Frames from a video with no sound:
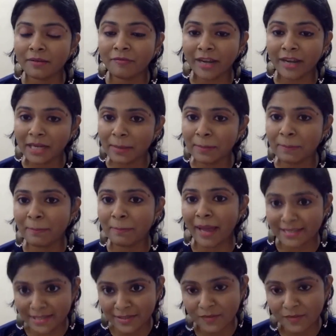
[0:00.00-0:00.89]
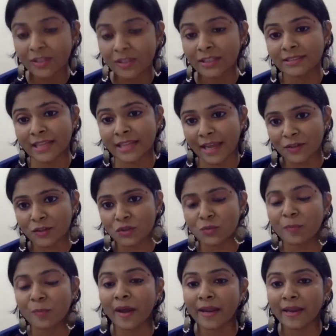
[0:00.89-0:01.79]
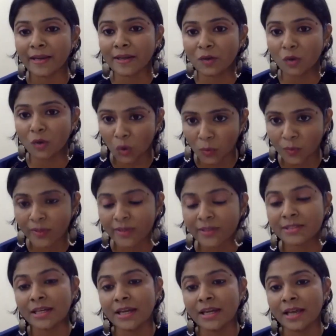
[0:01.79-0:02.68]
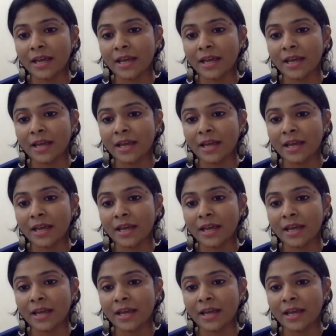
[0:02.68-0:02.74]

very massively attacked by COVID.